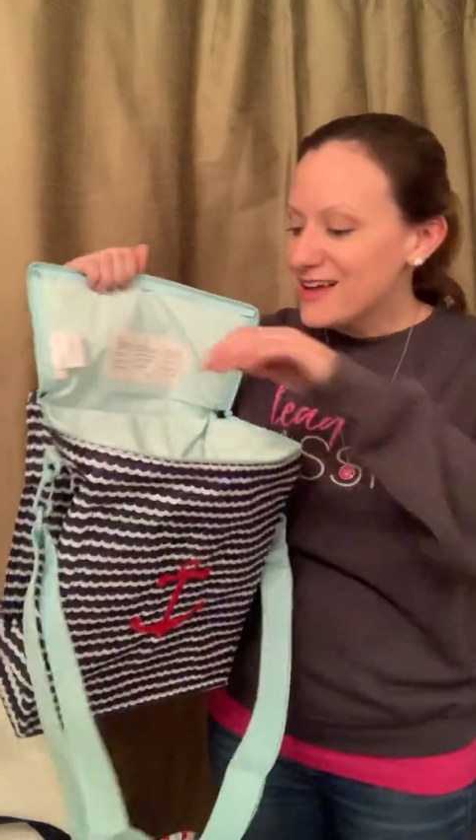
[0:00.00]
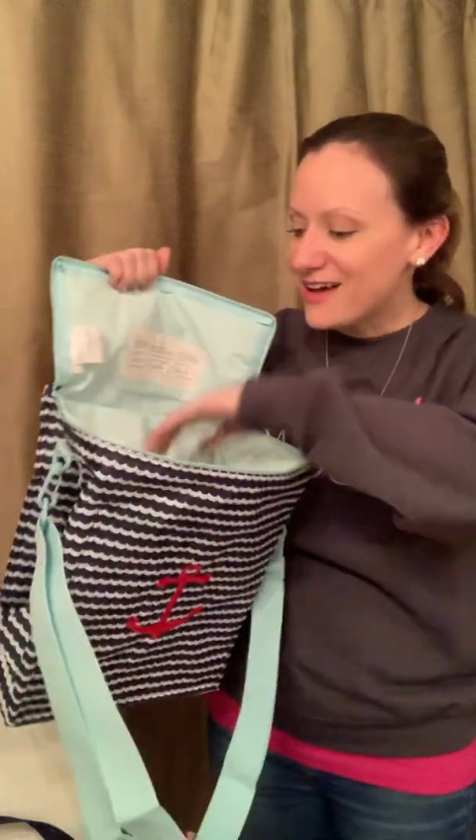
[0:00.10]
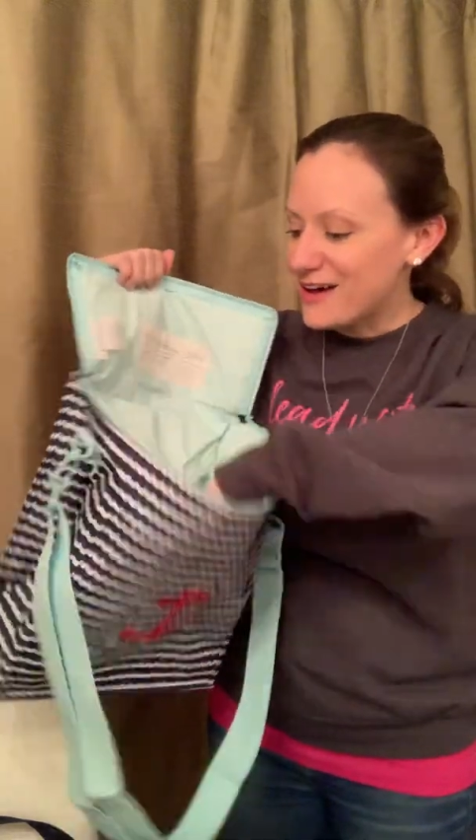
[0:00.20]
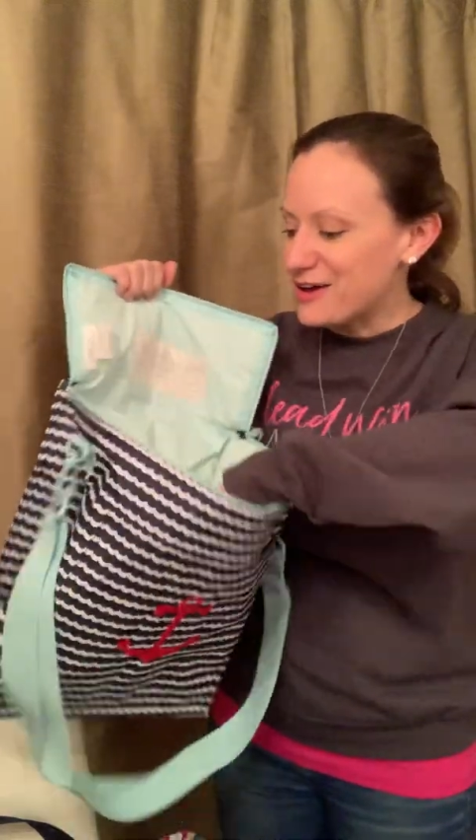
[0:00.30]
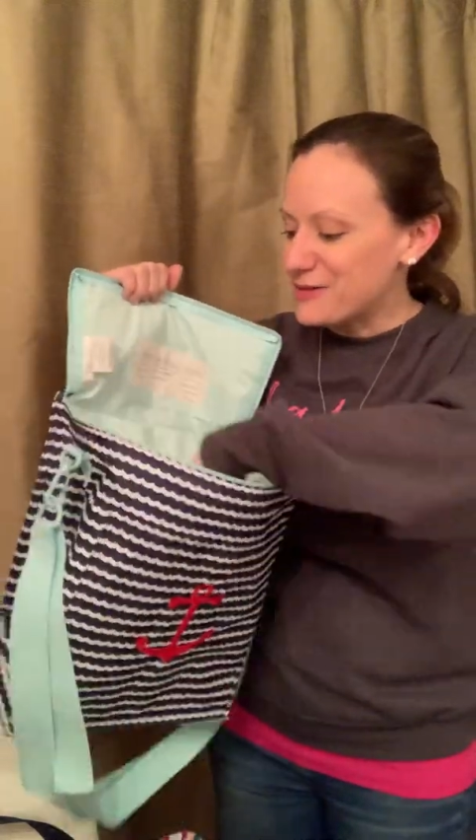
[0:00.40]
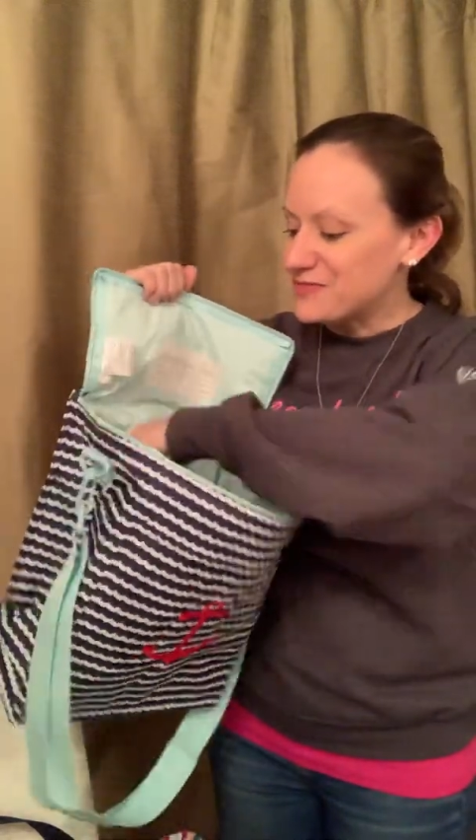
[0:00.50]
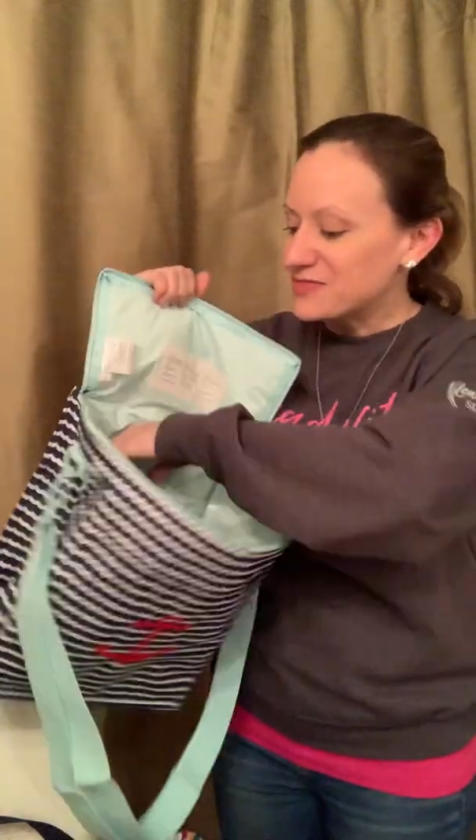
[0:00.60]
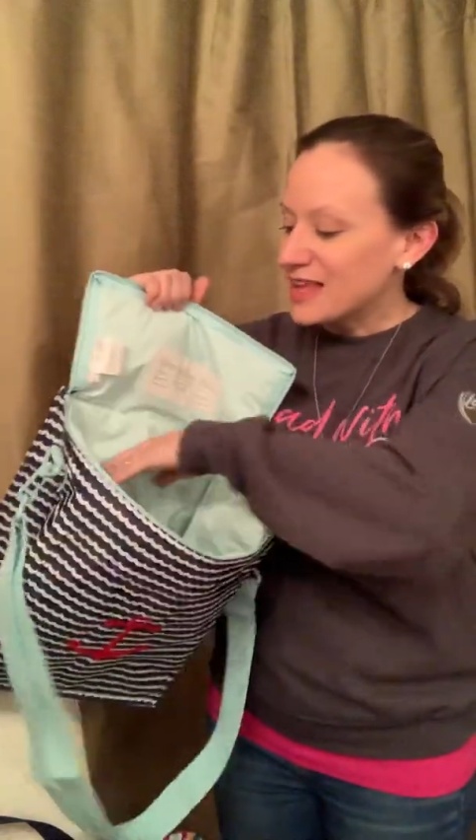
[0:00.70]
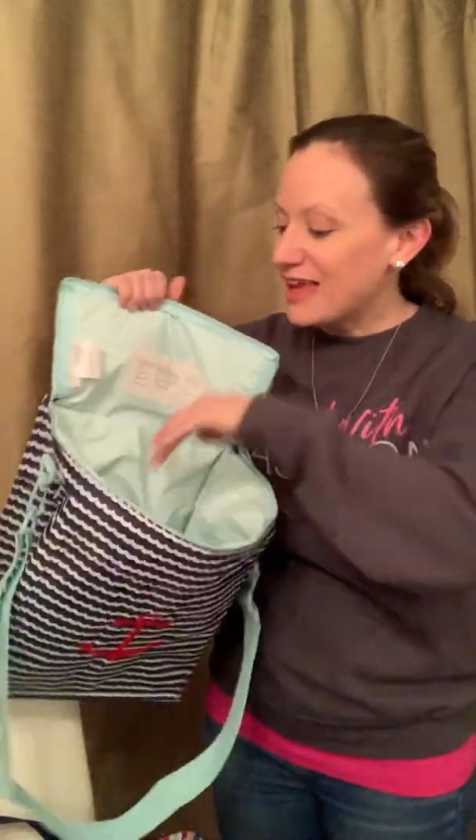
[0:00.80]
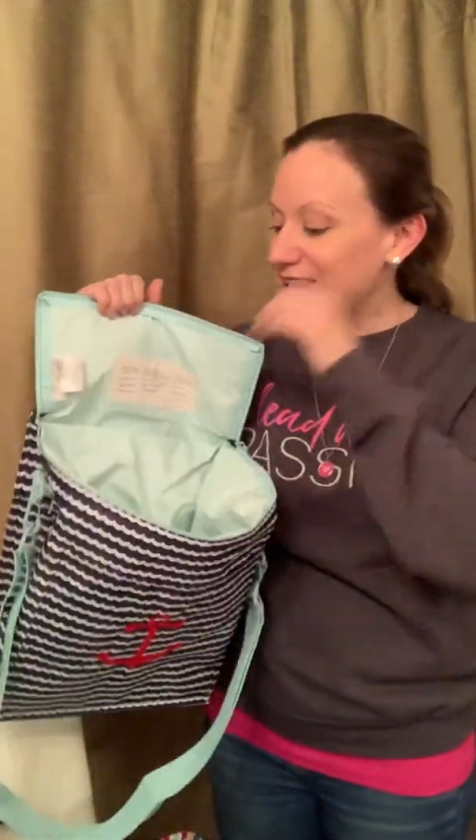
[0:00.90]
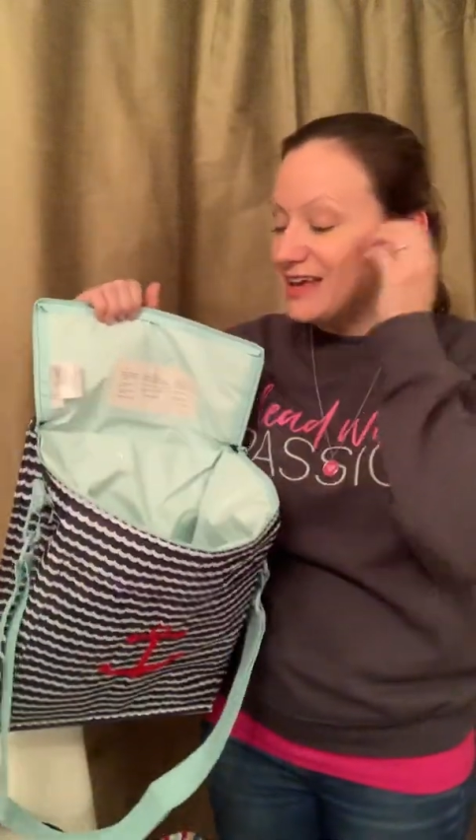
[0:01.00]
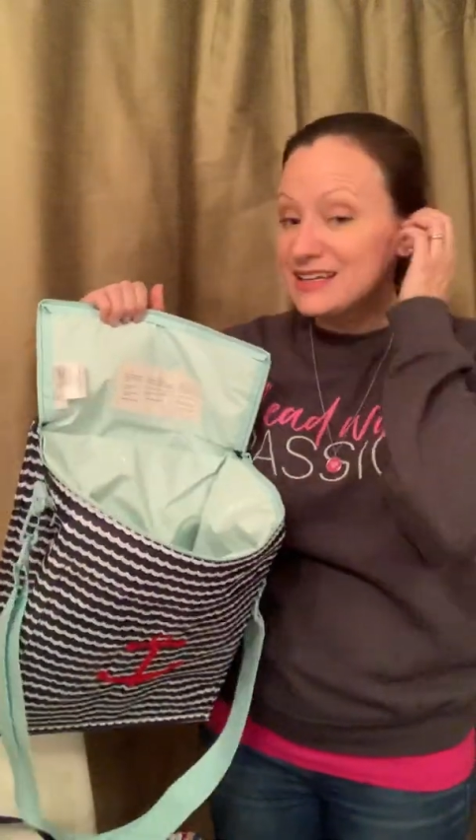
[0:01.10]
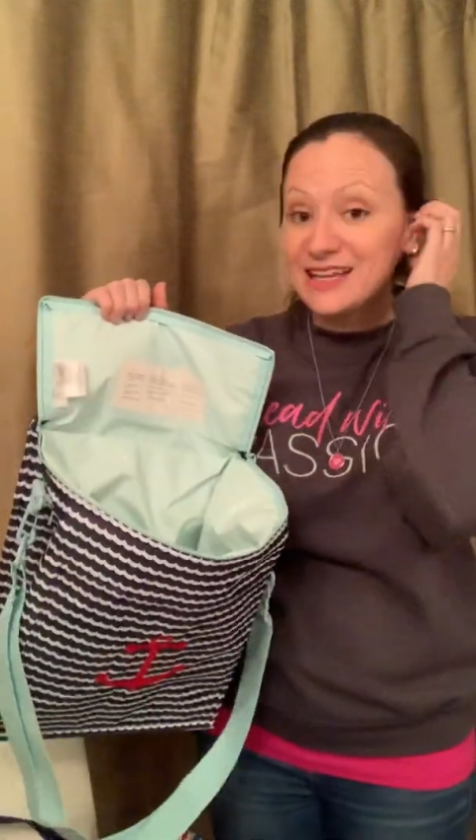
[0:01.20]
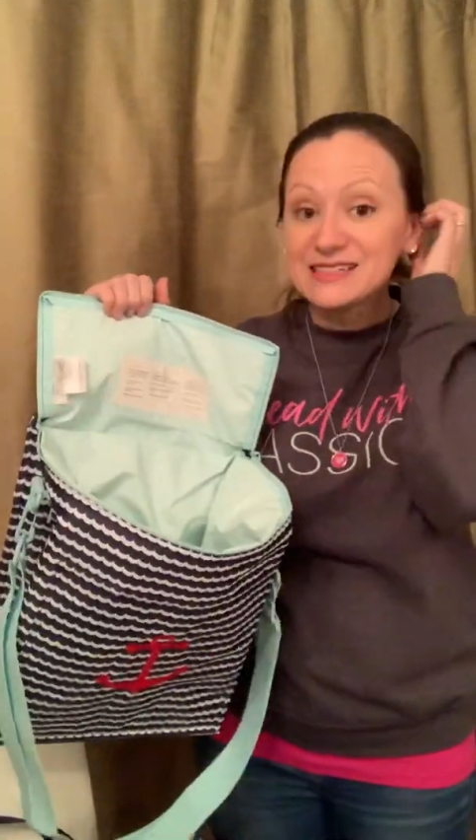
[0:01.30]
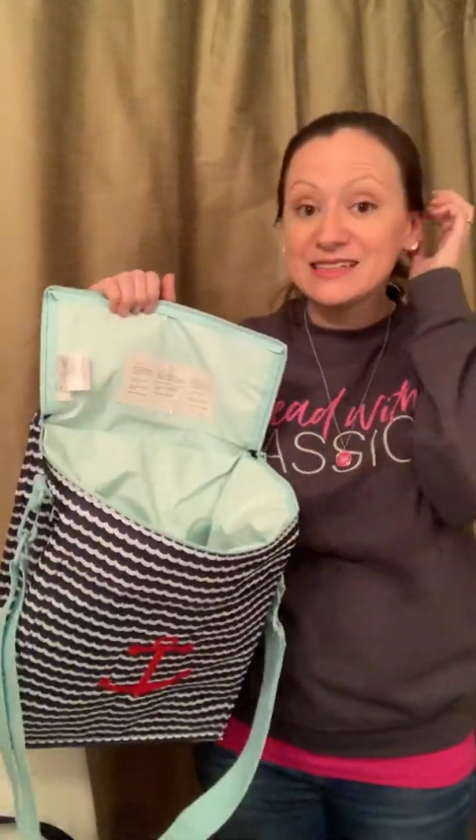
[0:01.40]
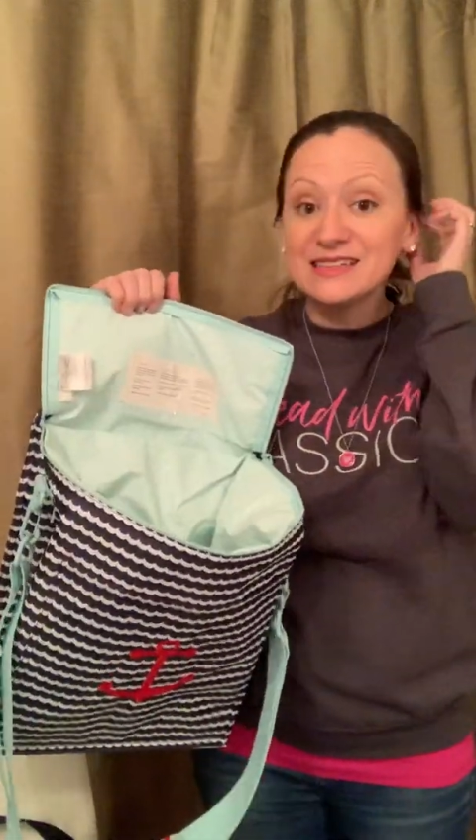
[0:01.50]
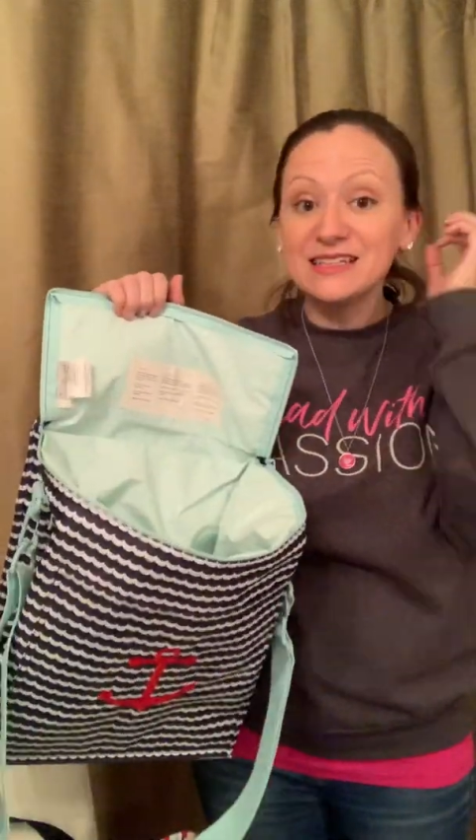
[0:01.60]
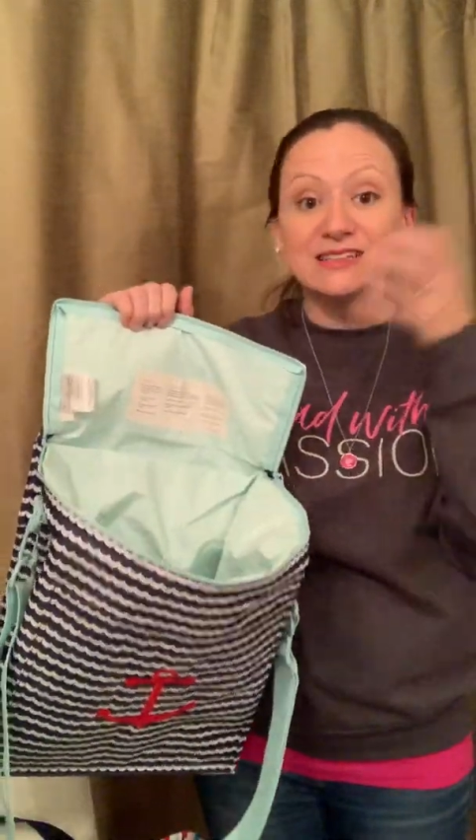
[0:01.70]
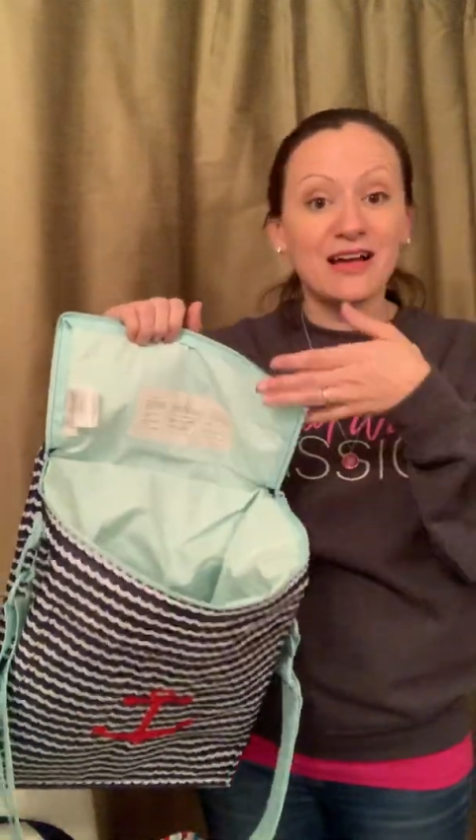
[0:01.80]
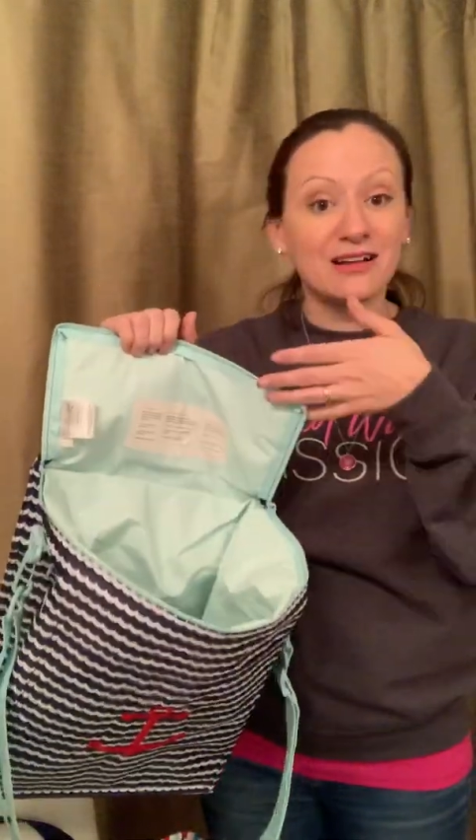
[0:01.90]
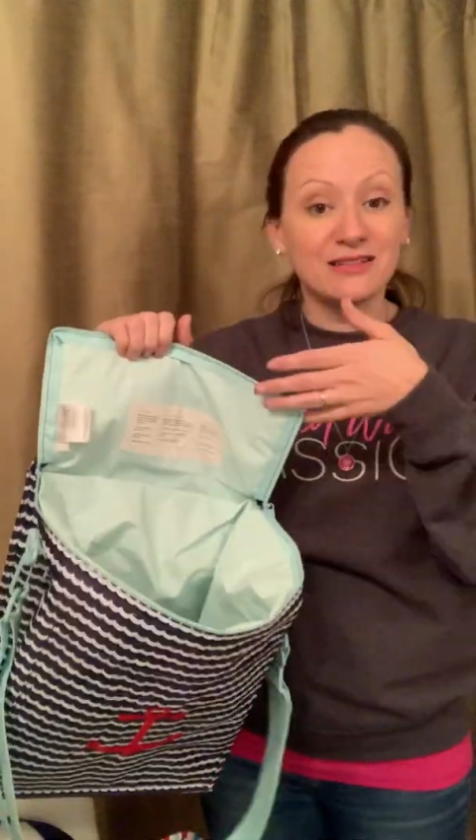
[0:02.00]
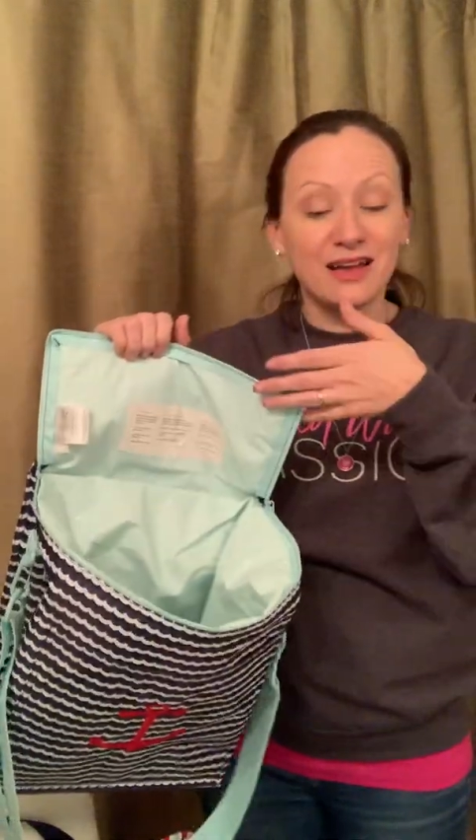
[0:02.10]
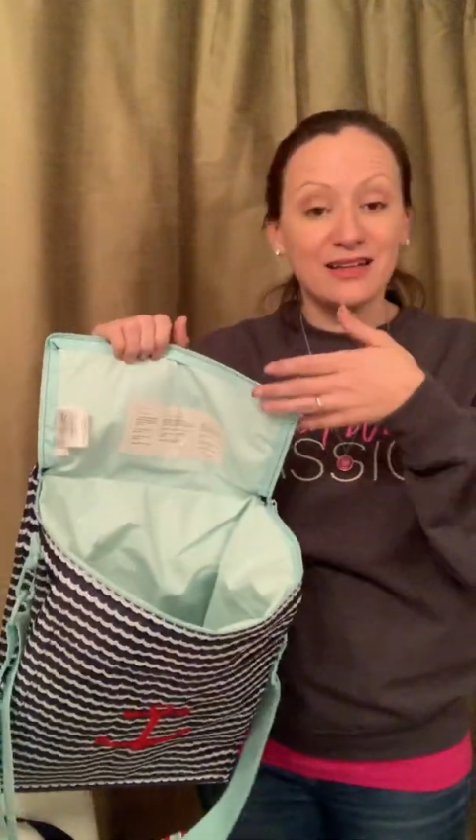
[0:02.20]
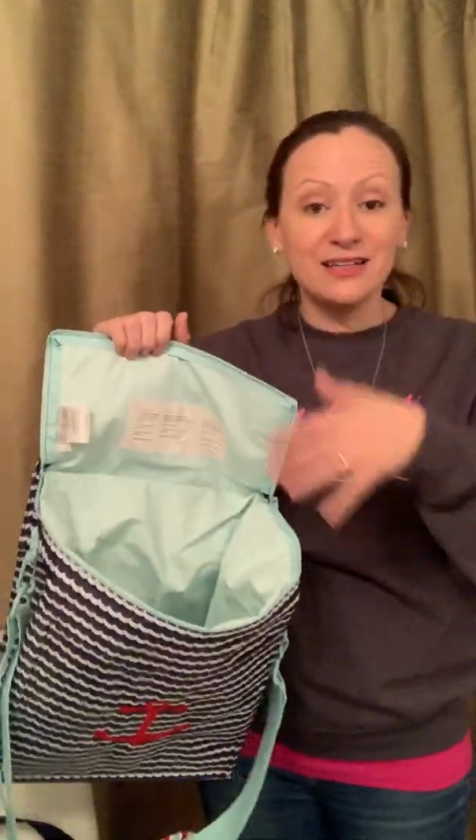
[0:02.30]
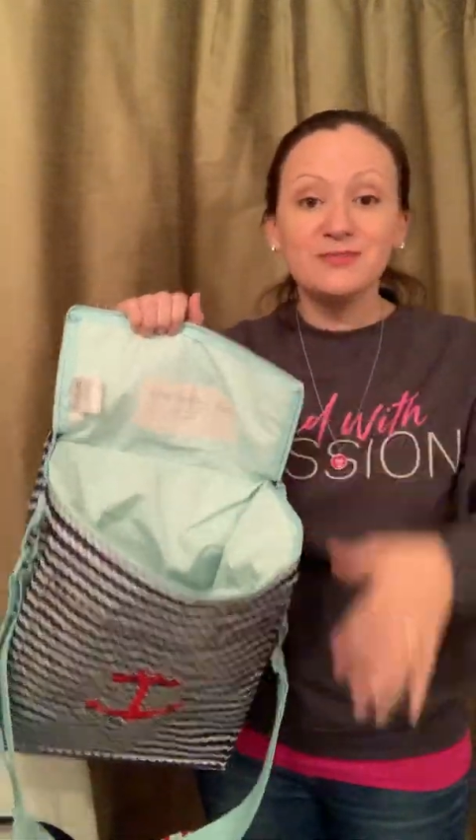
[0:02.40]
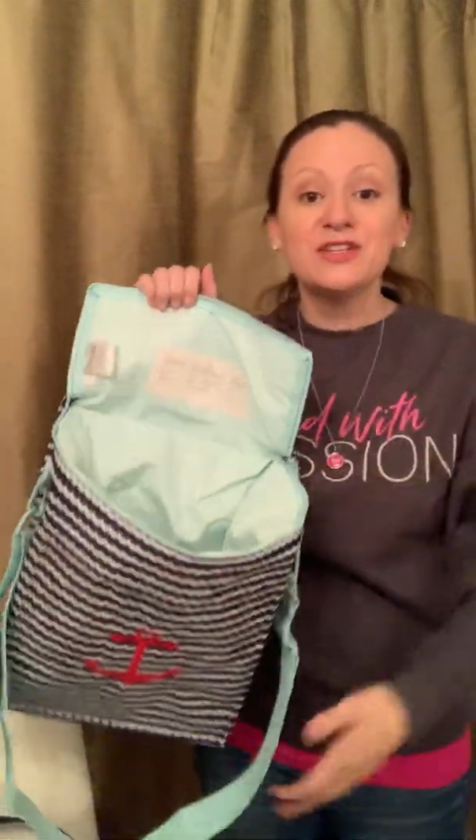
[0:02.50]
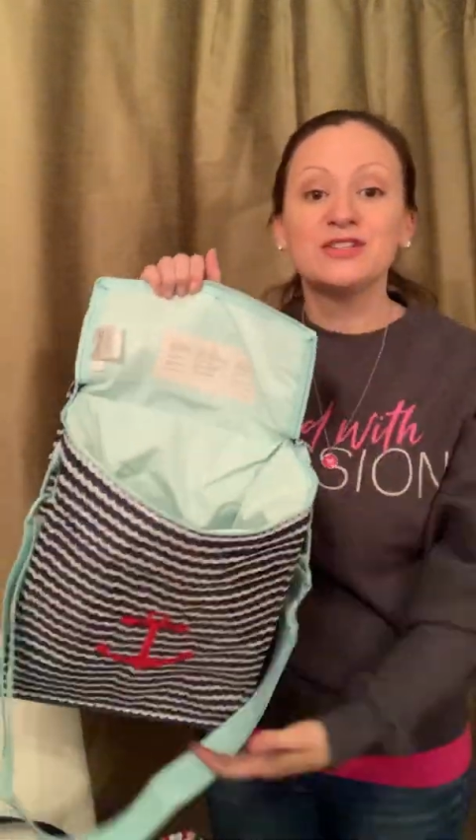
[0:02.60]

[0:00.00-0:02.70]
And it has a leak lock lining.